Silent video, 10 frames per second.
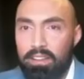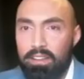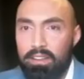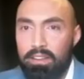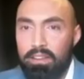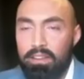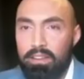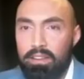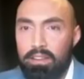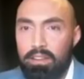
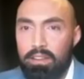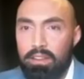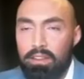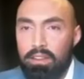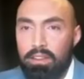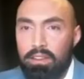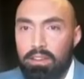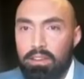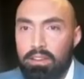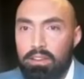
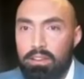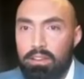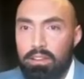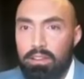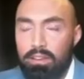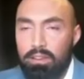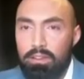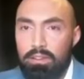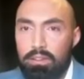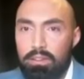
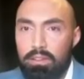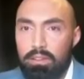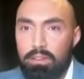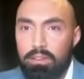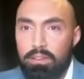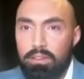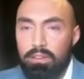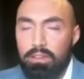[no speech]